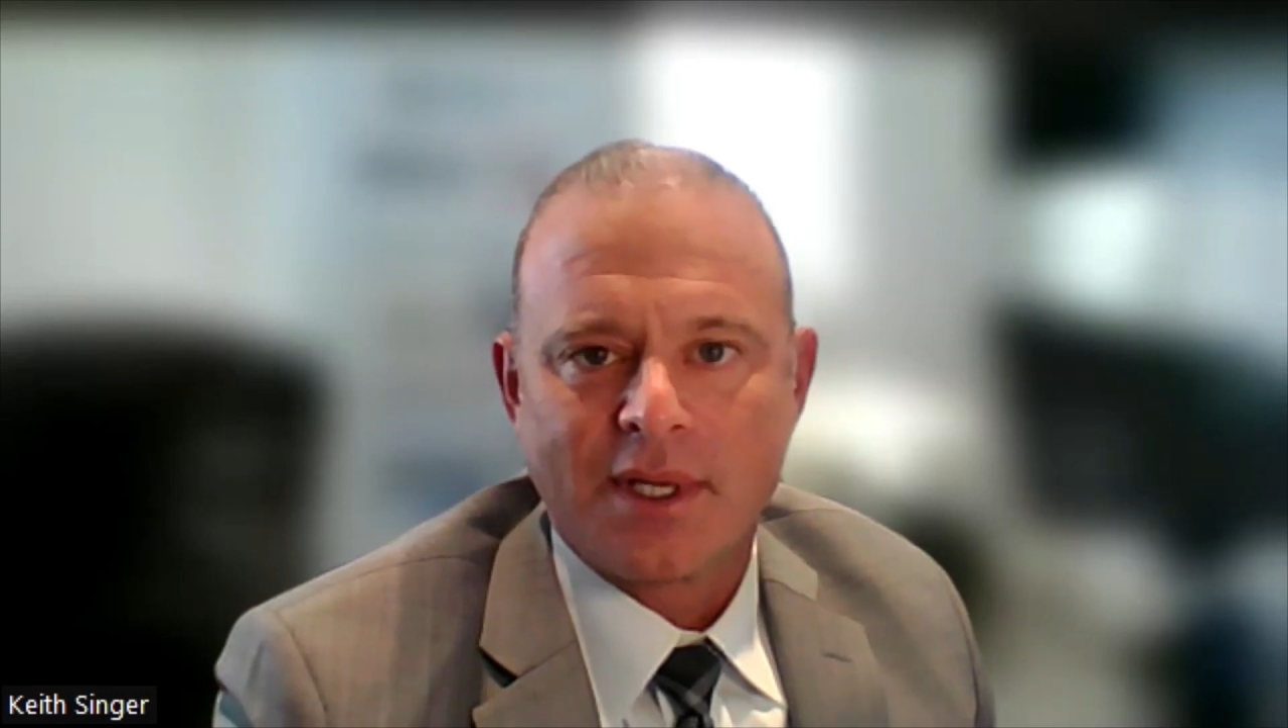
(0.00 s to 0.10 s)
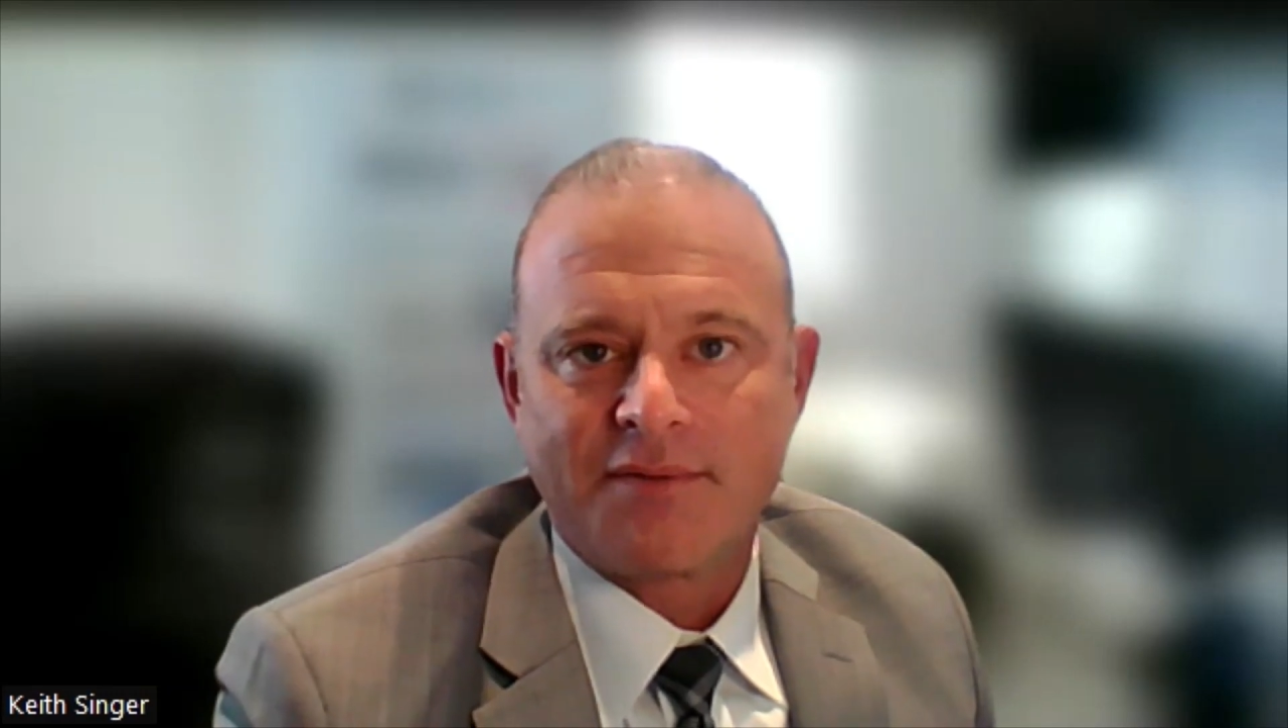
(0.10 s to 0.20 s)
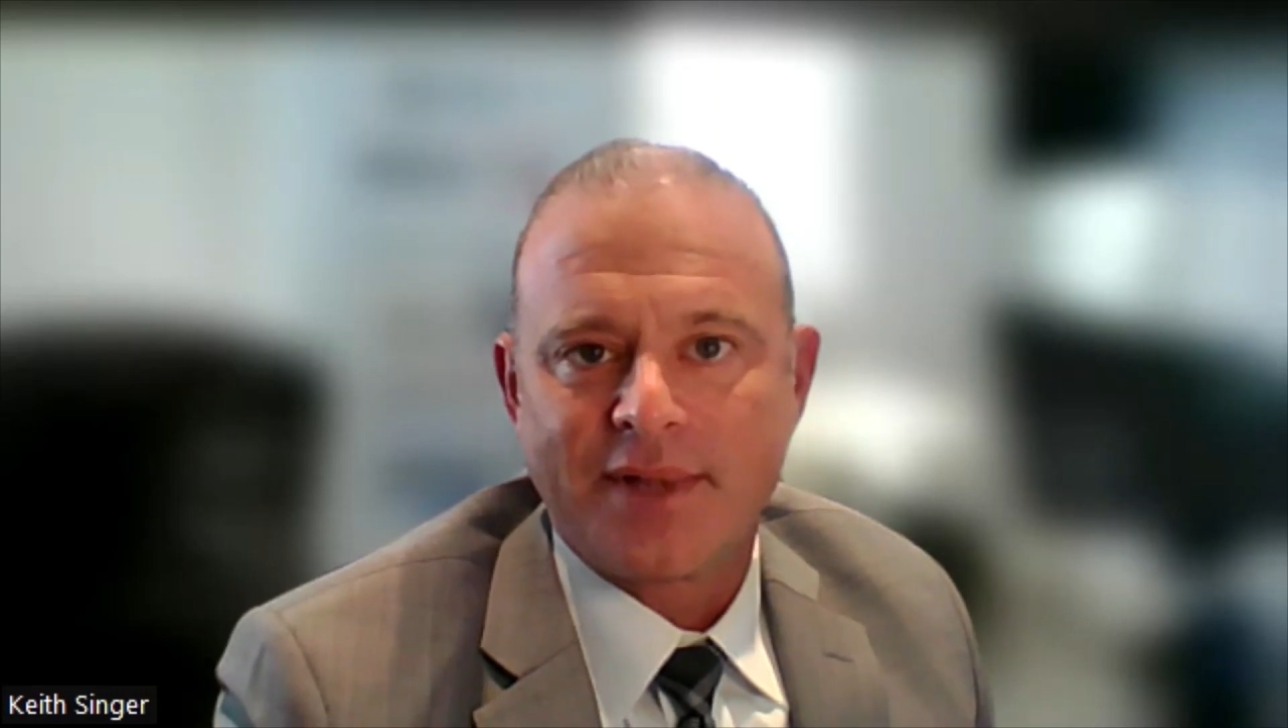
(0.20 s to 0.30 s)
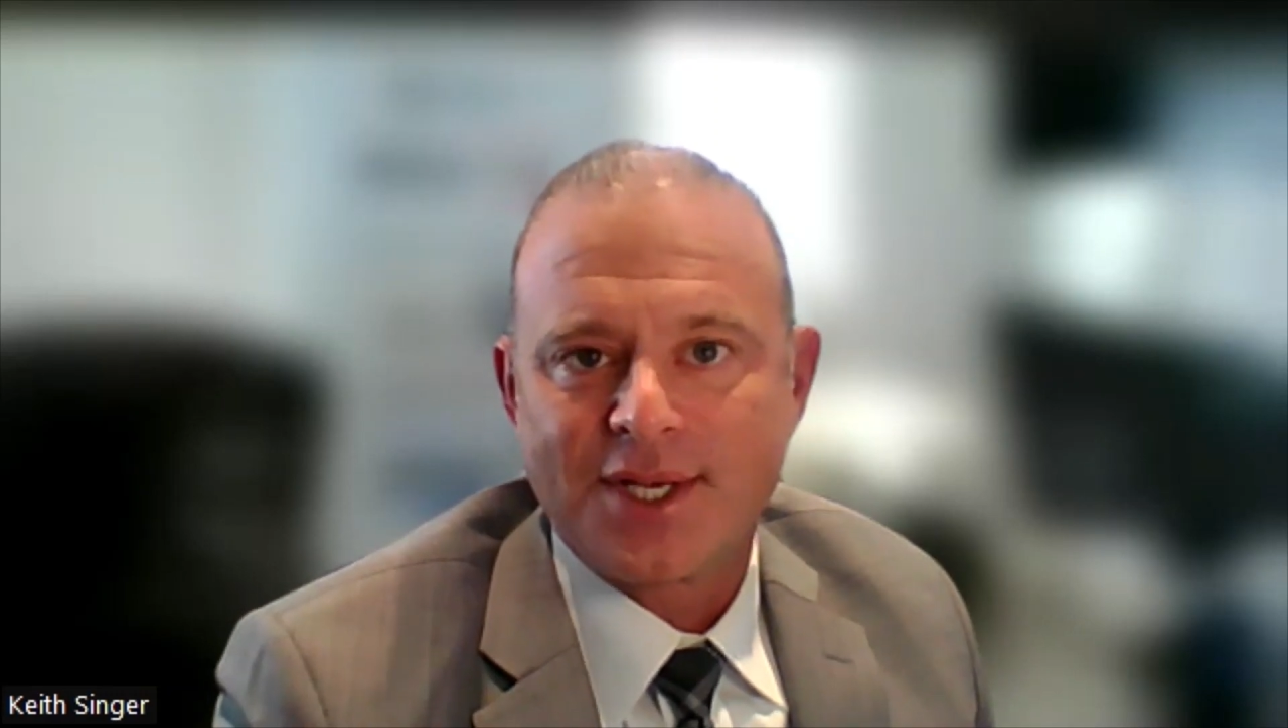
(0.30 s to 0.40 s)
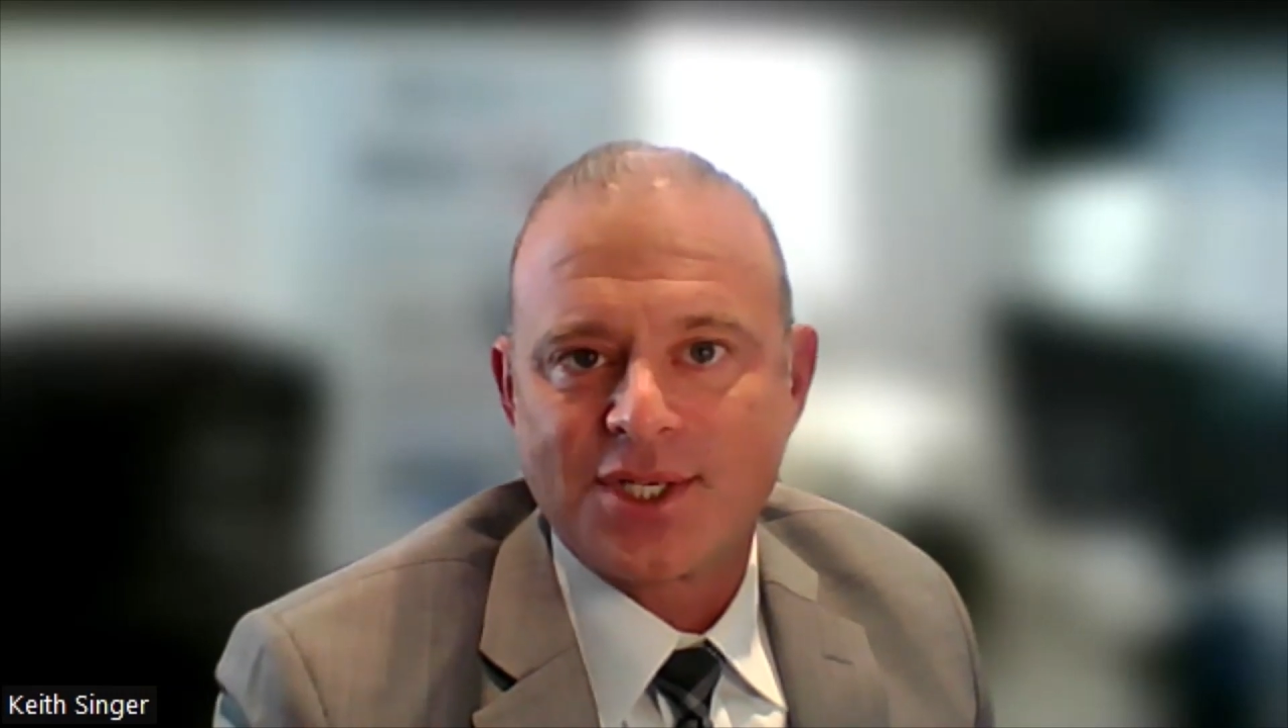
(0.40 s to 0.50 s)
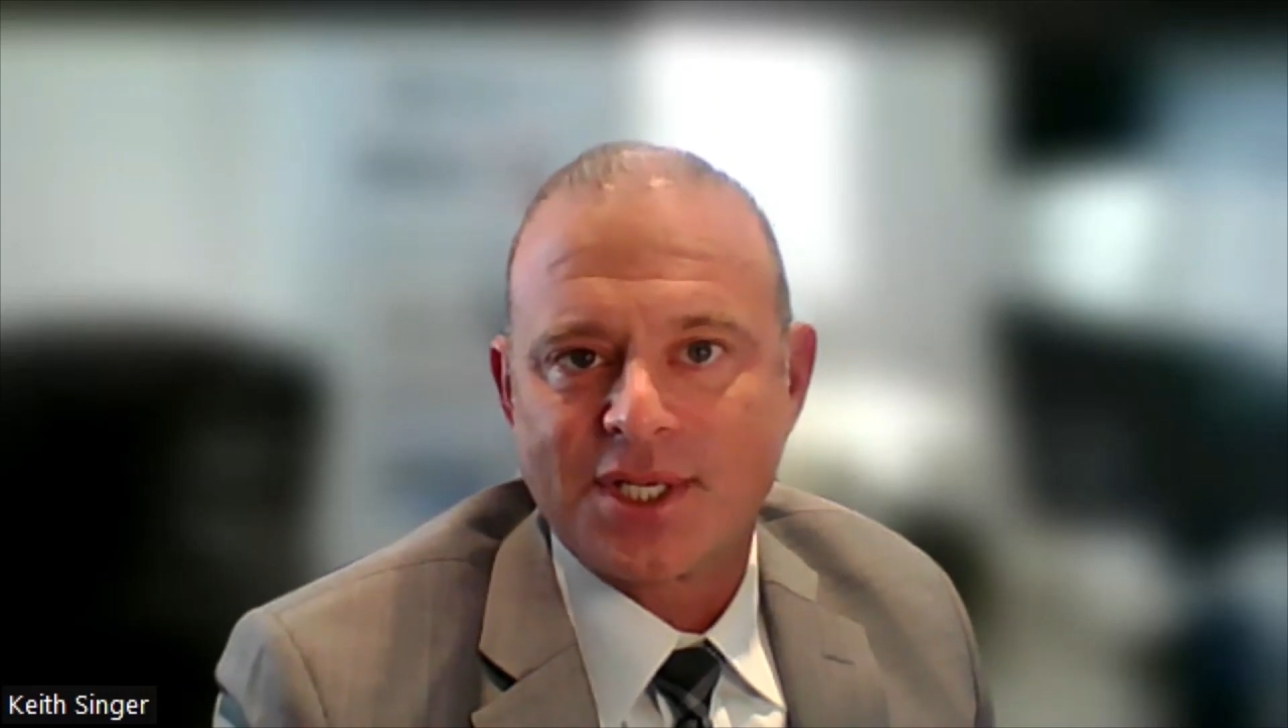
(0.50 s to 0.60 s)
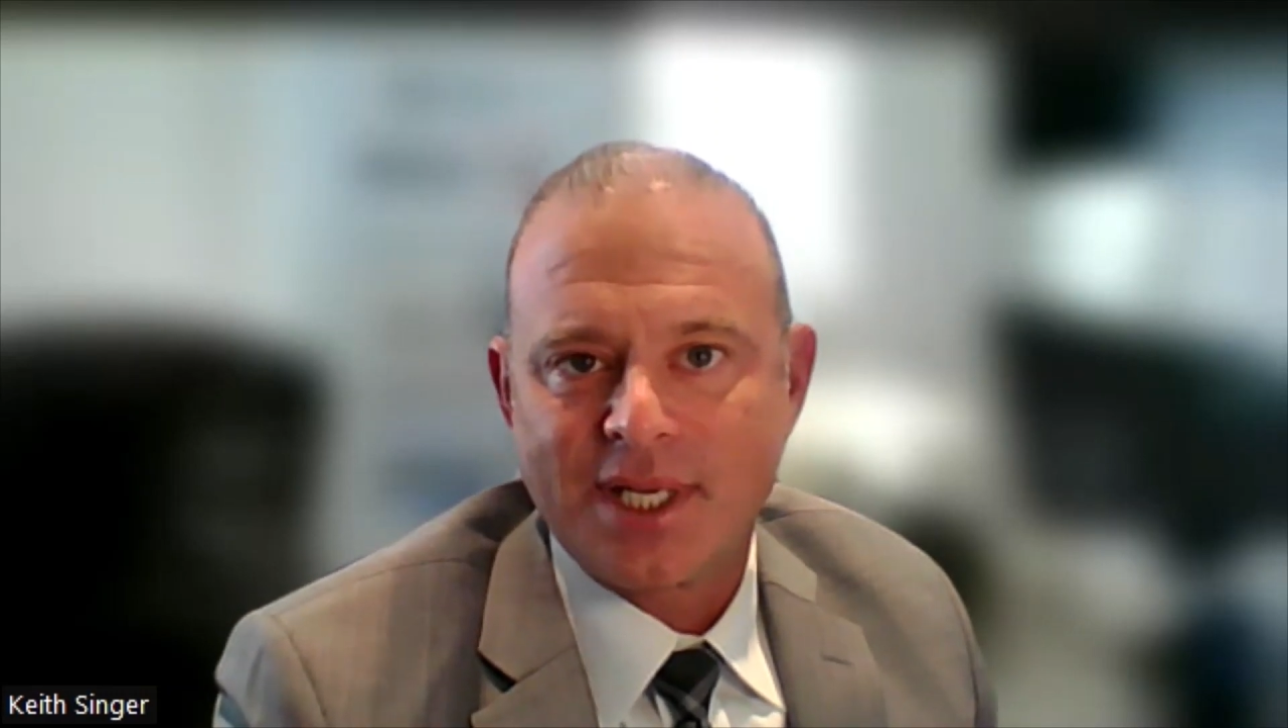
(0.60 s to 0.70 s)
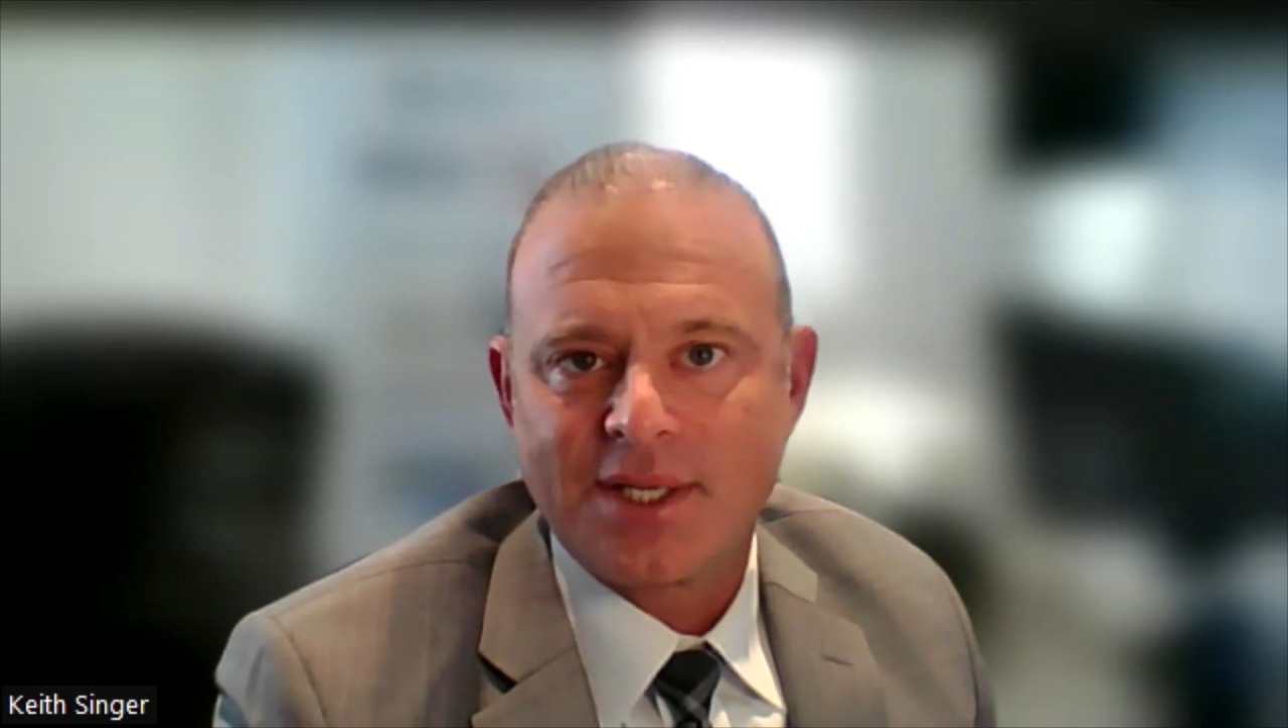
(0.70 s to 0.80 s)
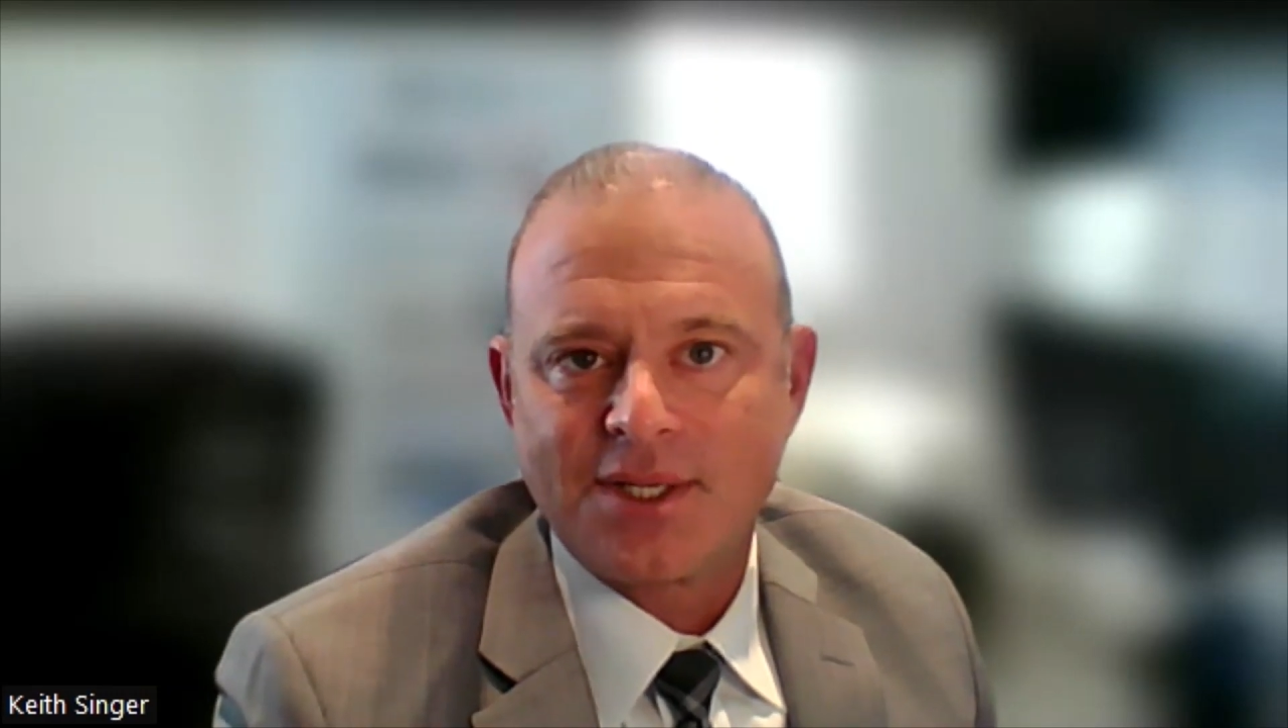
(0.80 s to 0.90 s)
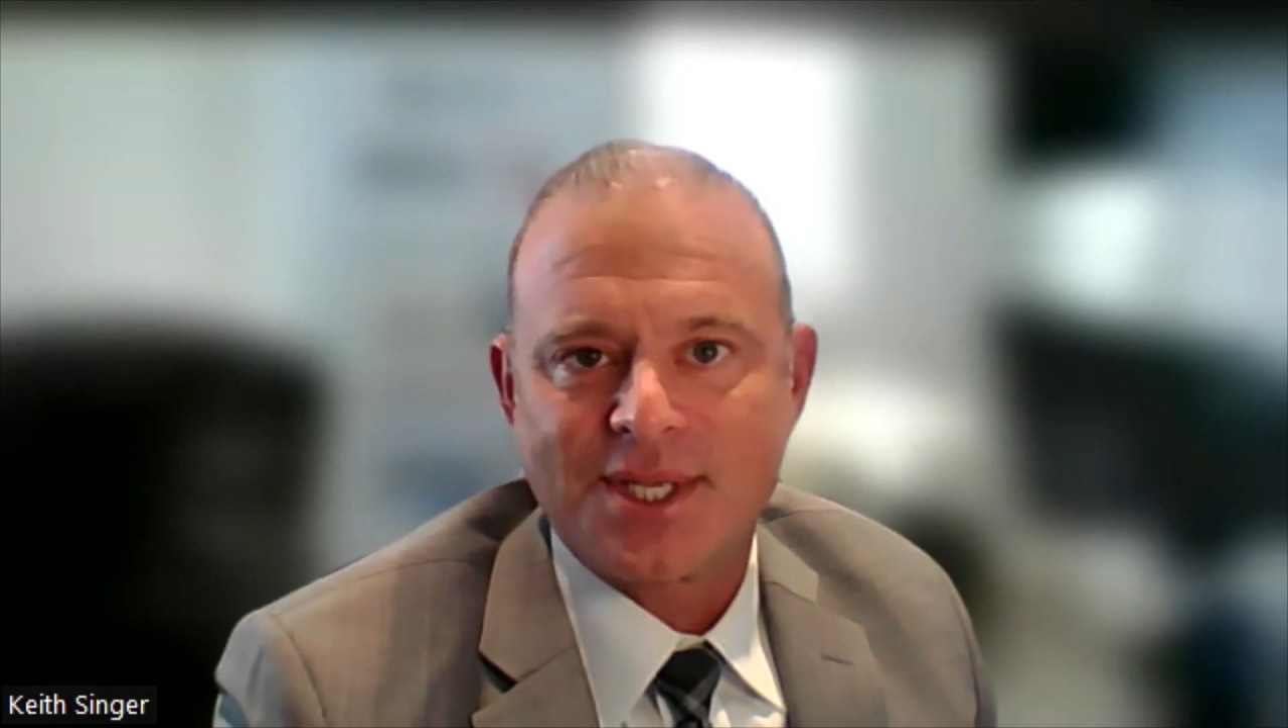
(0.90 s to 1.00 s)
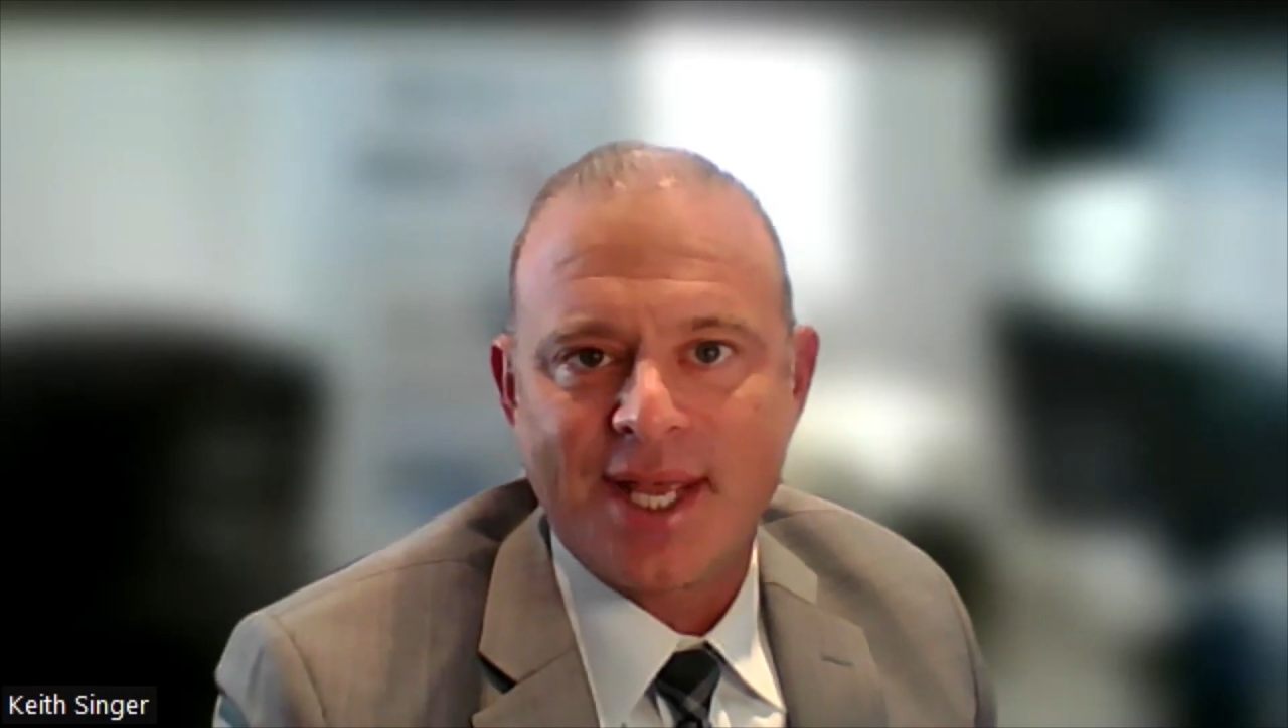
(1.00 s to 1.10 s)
inflation is